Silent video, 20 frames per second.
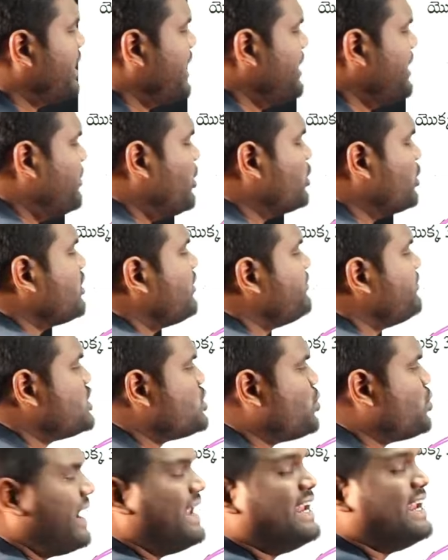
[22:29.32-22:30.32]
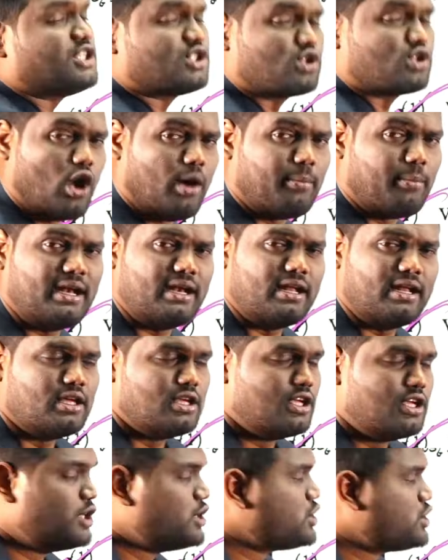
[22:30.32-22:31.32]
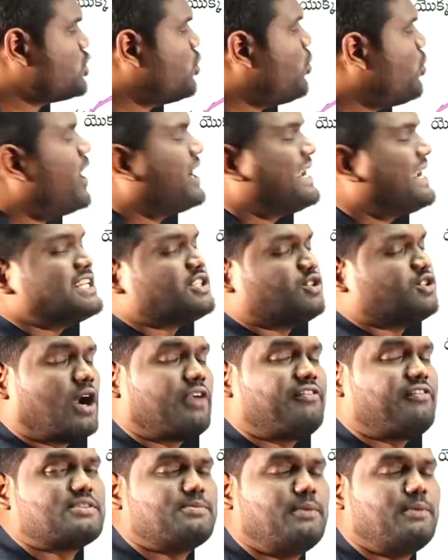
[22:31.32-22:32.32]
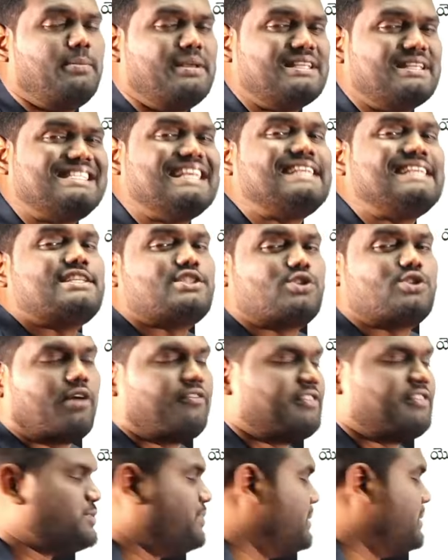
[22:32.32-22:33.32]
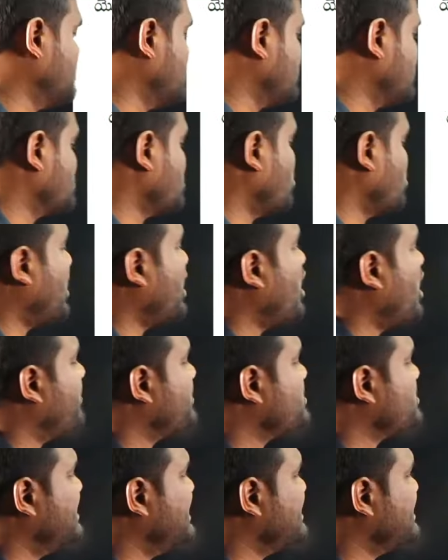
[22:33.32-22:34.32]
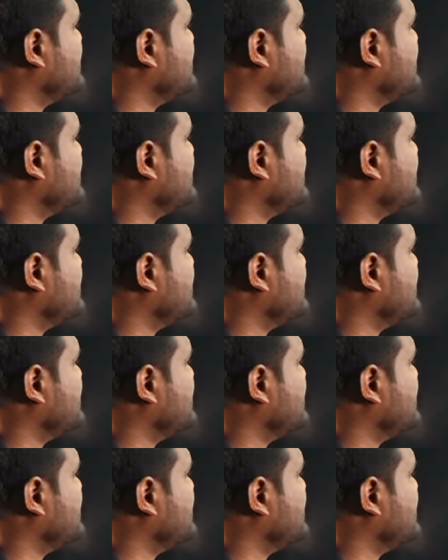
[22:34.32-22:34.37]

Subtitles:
in both of these 1 is common. So what is not visible means 6 is not visible. So 1 opposite is